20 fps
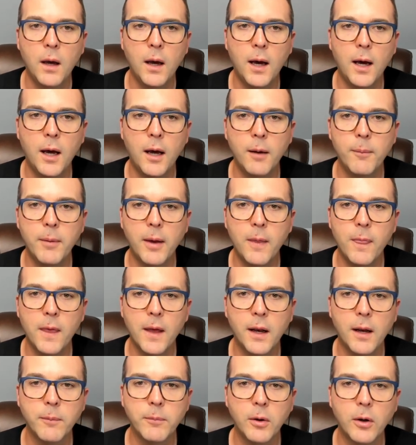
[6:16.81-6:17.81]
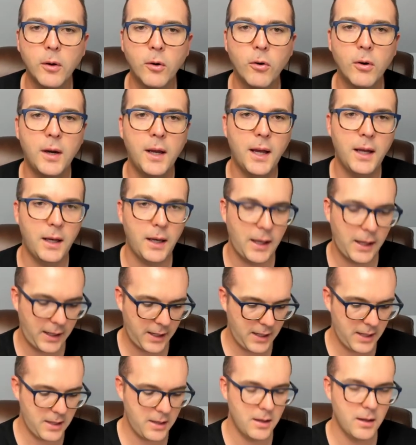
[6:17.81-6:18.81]
Um, and then I'm going to create
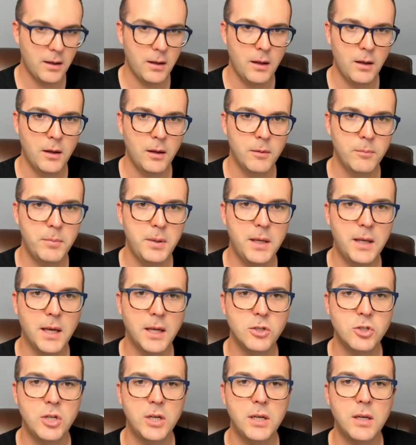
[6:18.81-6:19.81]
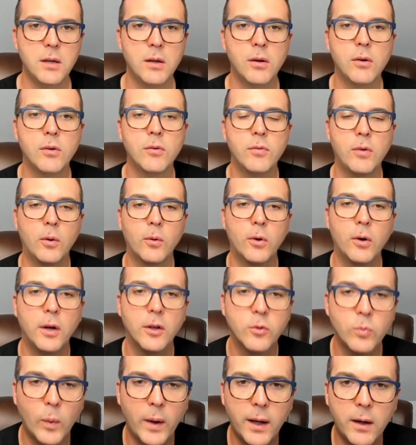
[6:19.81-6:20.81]
a PKG folder
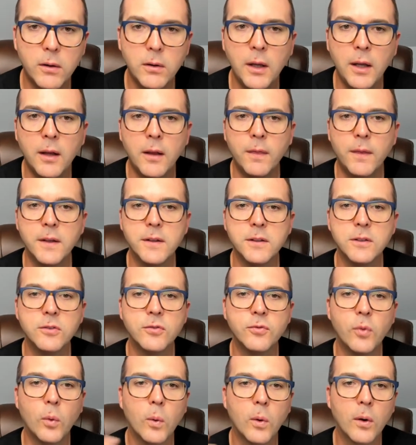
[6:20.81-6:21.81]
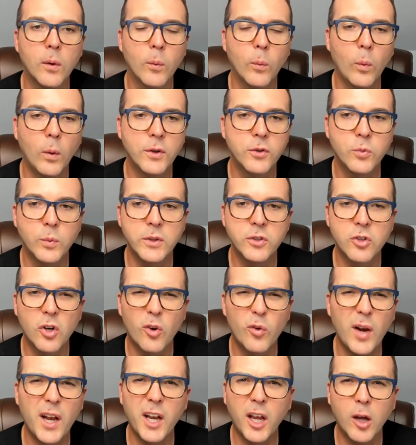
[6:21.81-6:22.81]
as well. This is for once we start
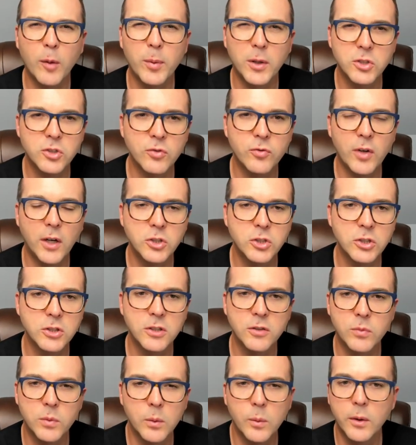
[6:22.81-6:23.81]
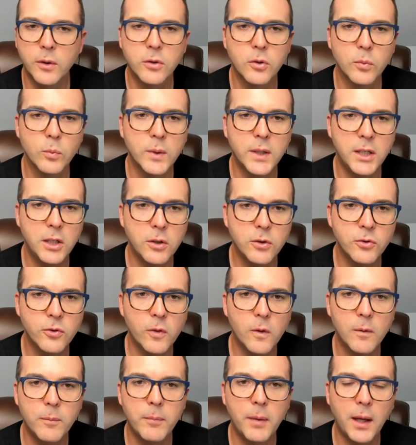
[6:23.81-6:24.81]
writing a bunch of functions, if we want to reuse
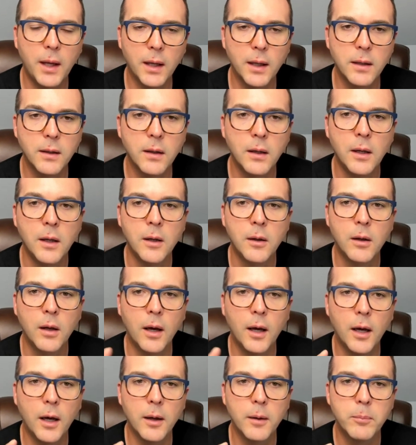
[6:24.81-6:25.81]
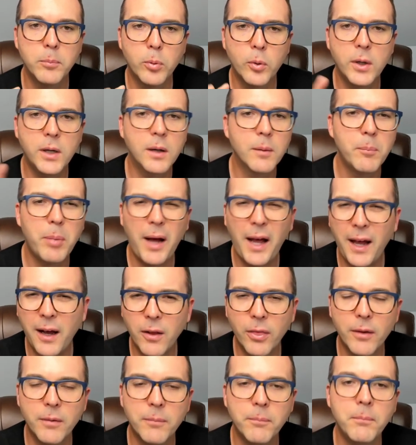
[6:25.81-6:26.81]
them and uh,
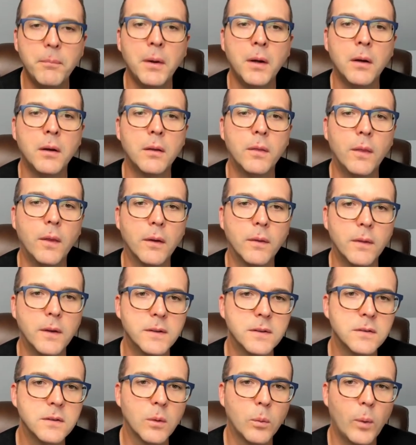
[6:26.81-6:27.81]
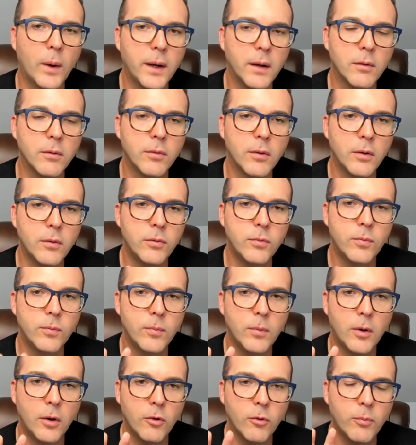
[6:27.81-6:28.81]
precompile them that this is a way of, of,
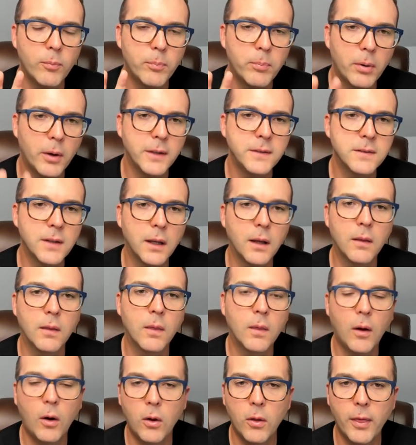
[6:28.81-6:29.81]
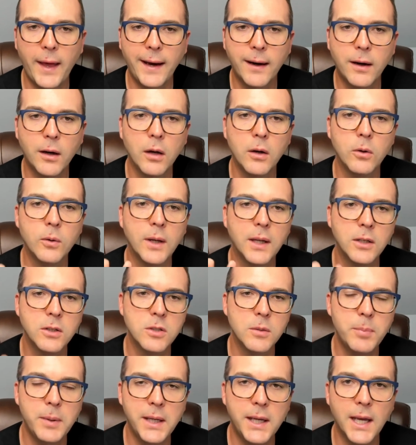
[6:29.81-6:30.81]
of placing all that code
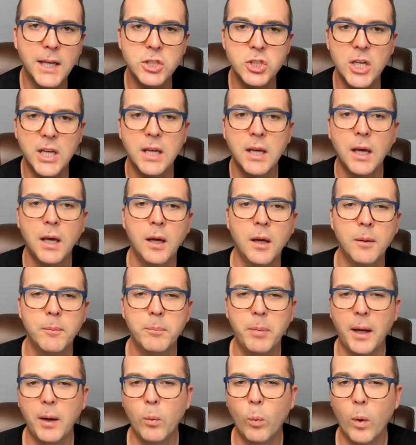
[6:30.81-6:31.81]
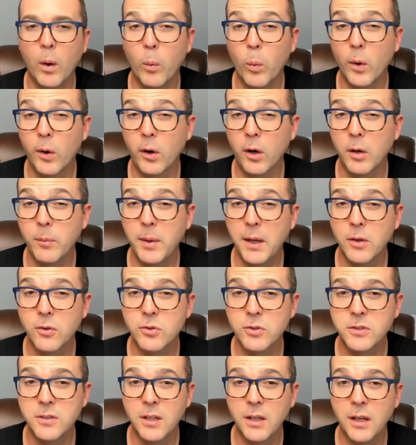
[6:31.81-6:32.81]
into PKG. But what we're going to be
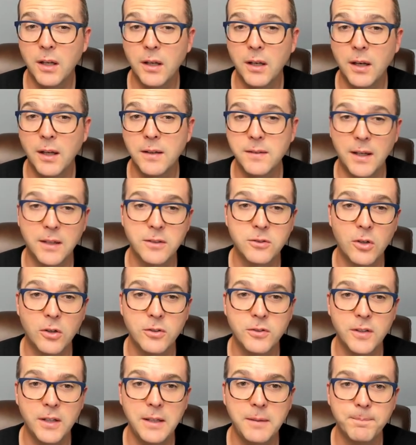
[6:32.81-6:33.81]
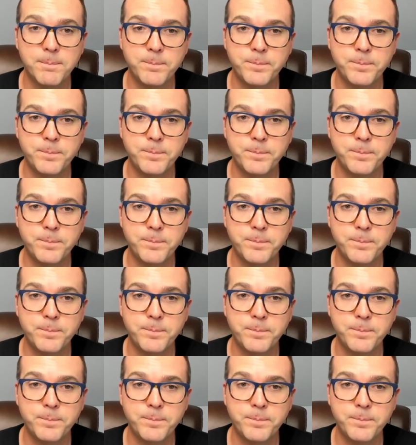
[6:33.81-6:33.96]
interested in is SRC.